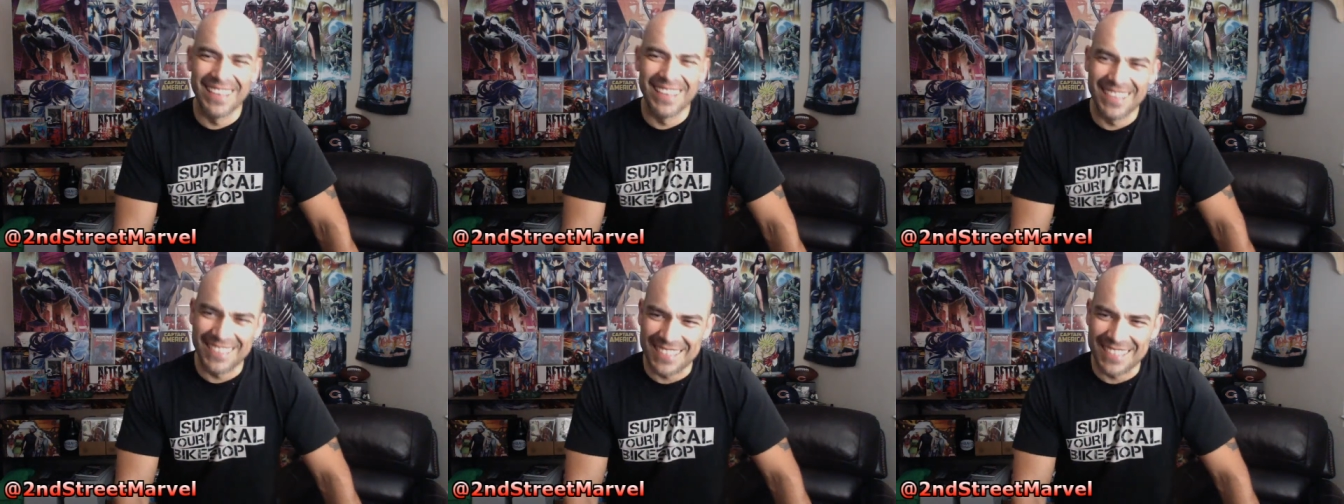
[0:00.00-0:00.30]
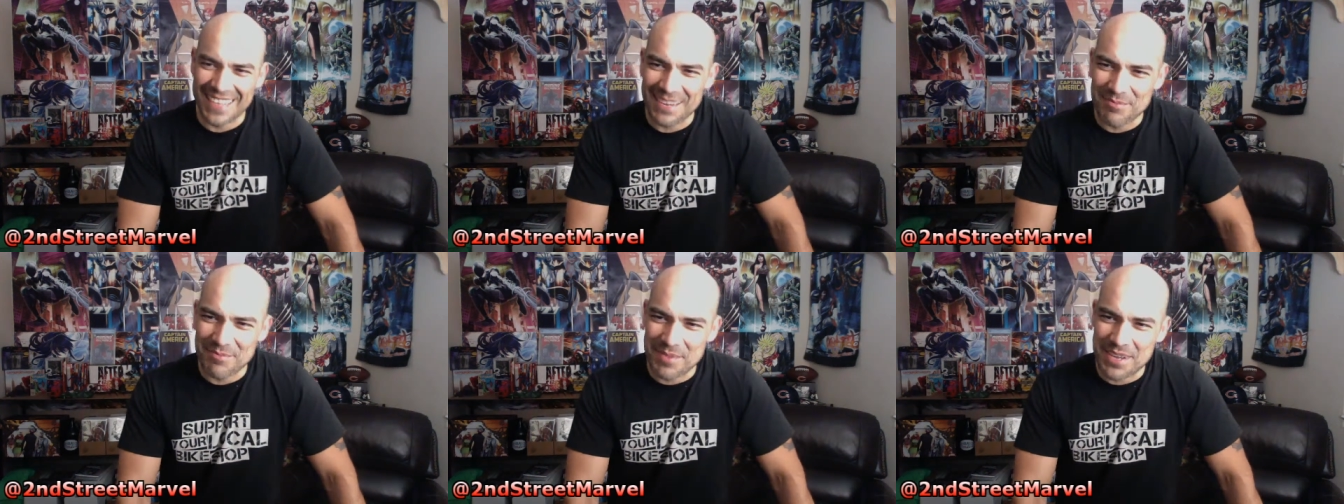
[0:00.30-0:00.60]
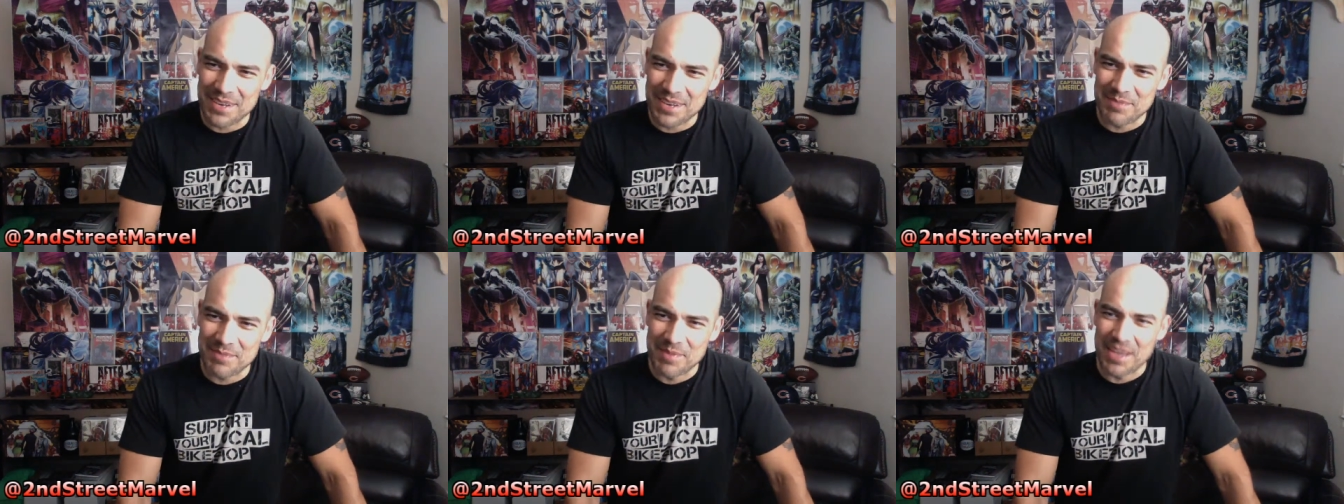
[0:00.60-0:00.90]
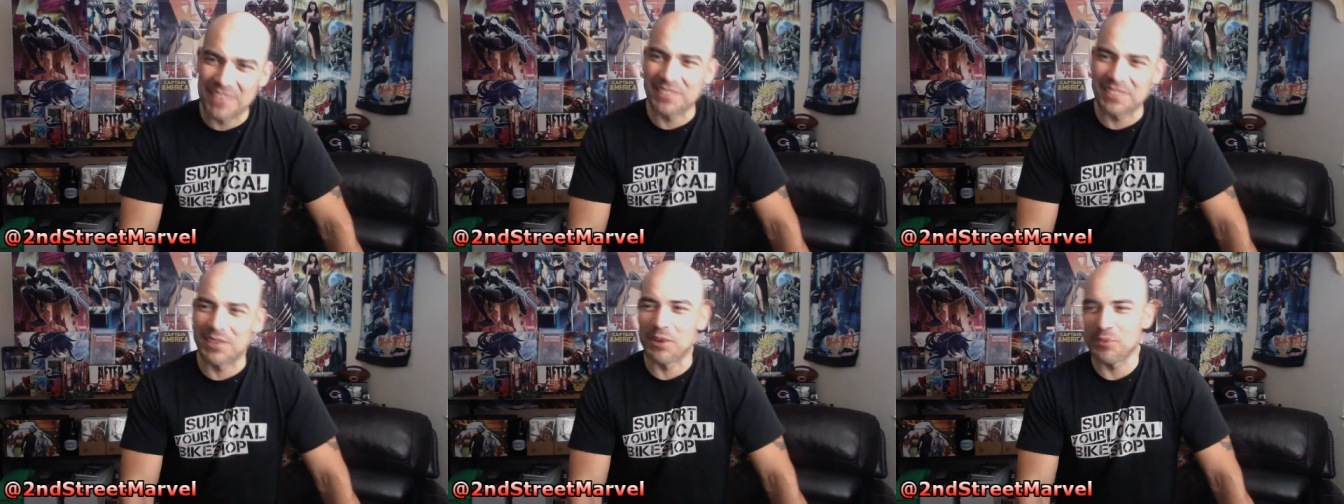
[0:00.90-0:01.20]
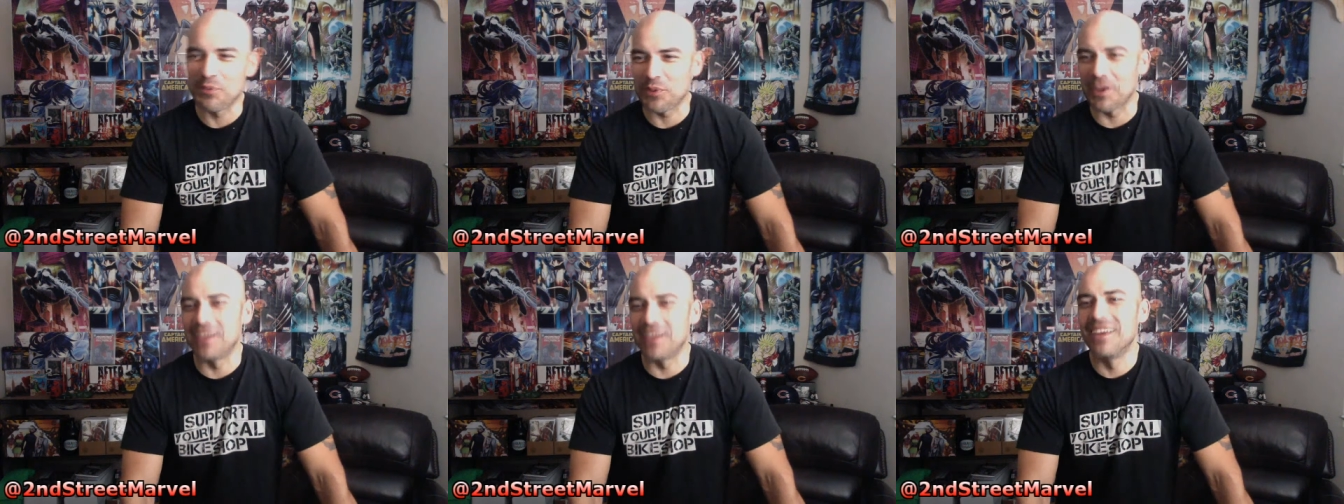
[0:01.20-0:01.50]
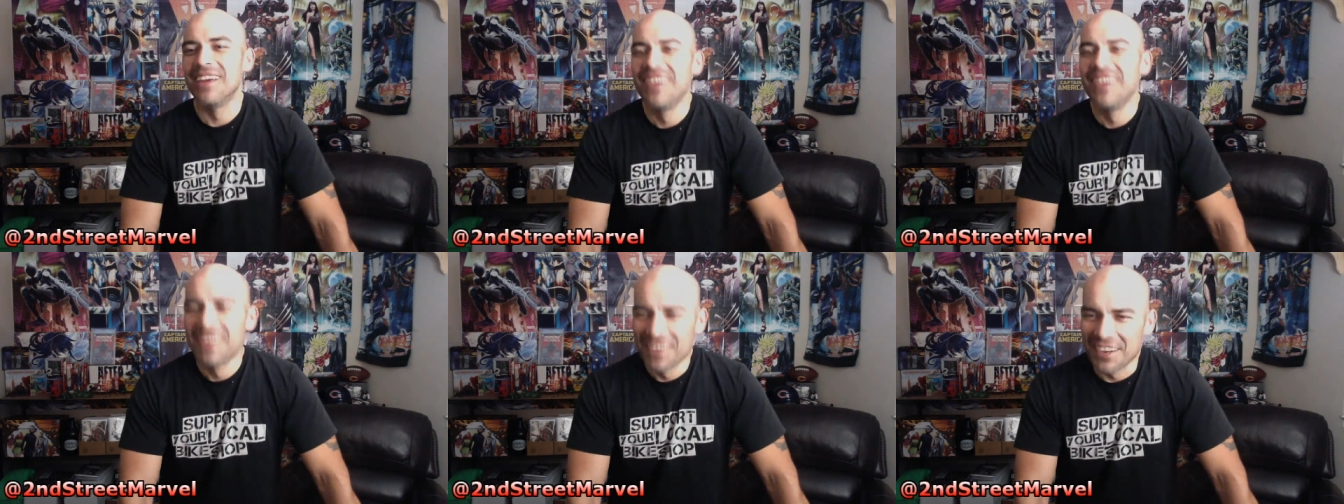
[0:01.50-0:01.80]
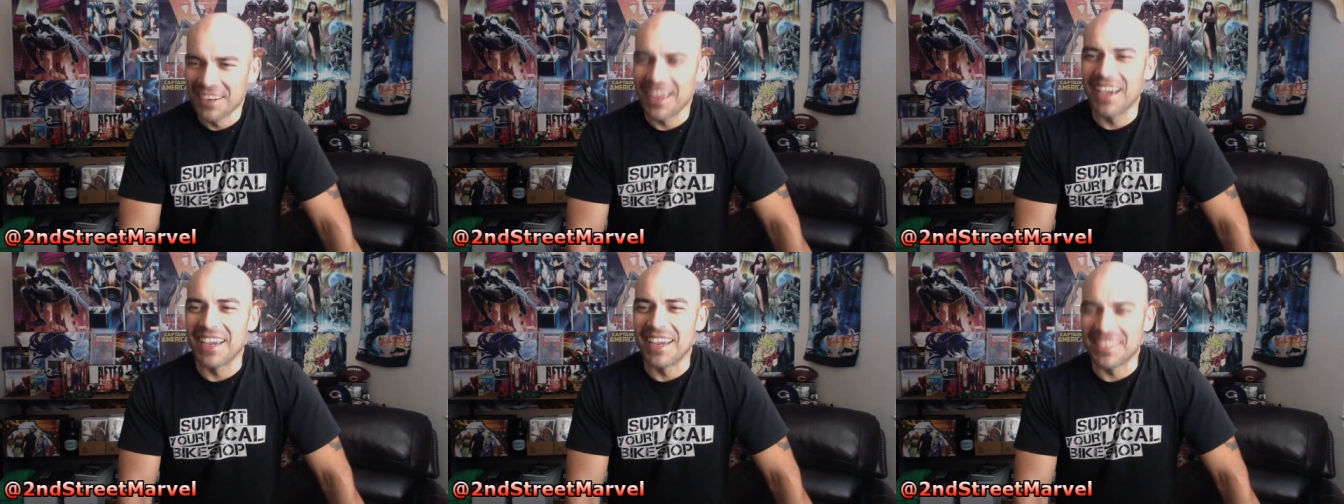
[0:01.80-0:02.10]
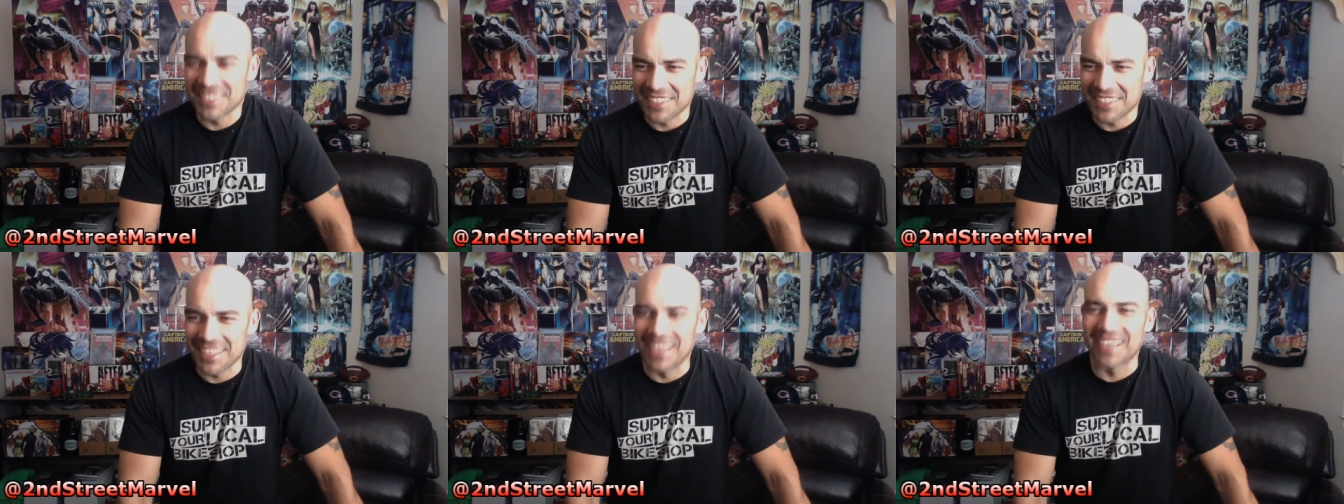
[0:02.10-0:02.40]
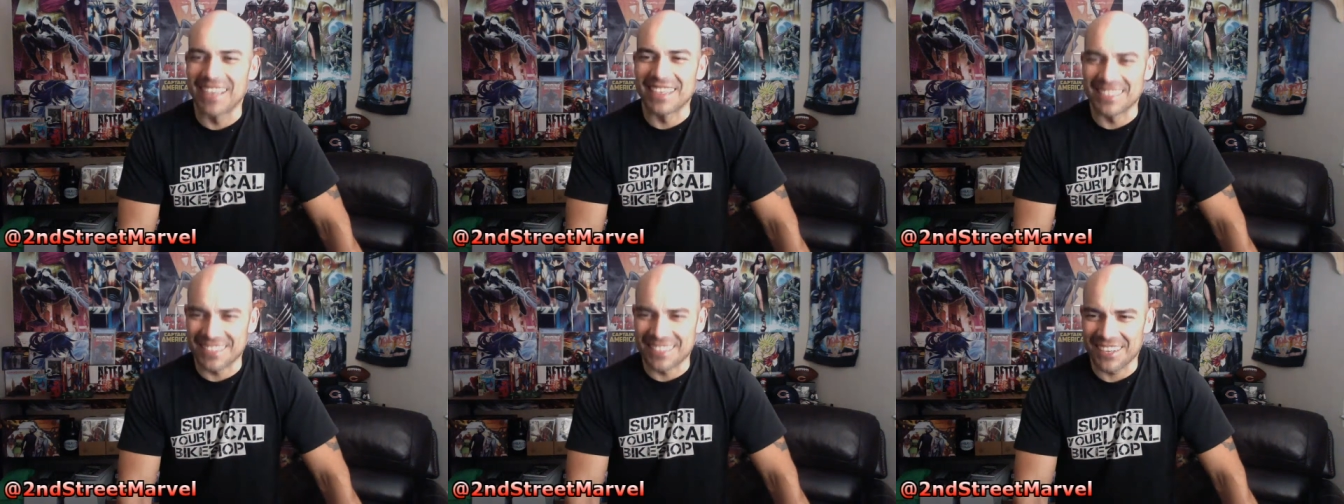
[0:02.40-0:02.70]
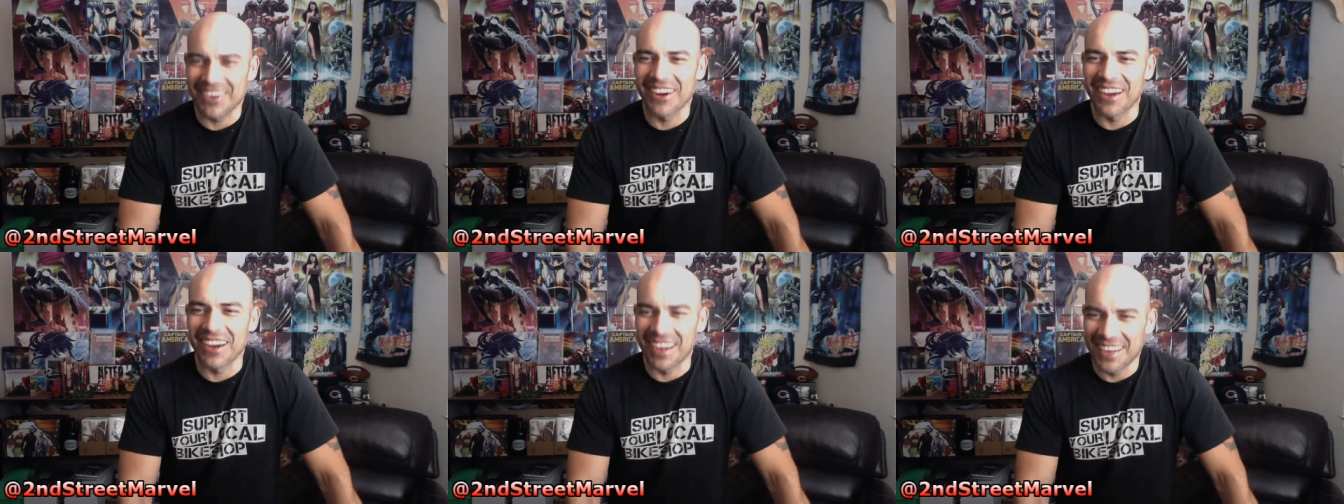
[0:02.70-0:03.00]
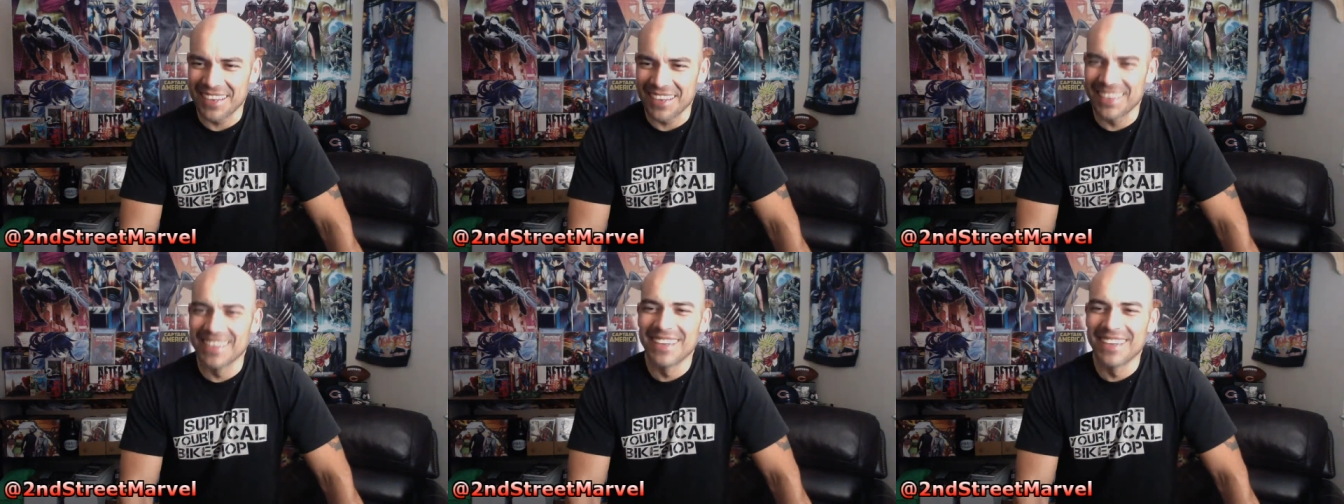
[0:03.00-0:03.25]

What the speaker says: Deadbeat, Imaginary Friend. Nice. All right.